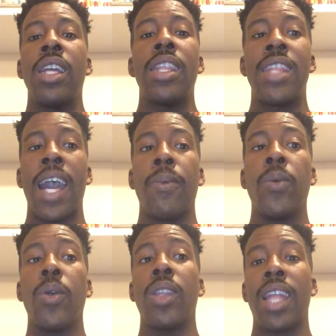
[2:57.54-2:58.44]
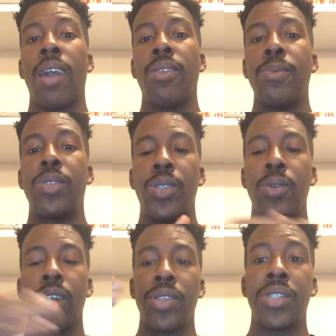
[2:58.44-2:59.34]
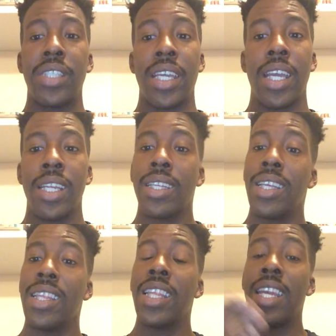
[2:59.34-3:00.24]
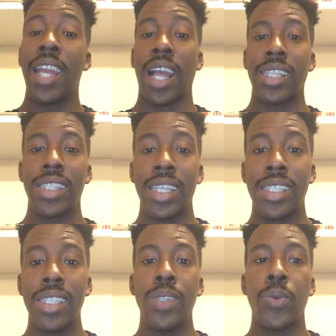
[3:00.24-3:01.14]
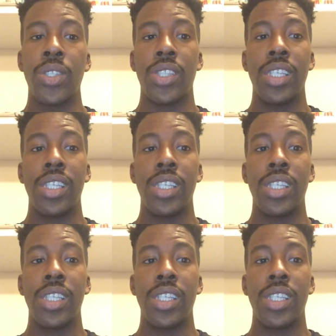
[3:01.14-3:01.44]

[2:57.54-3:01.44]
That will allow them to understand the next lesson, which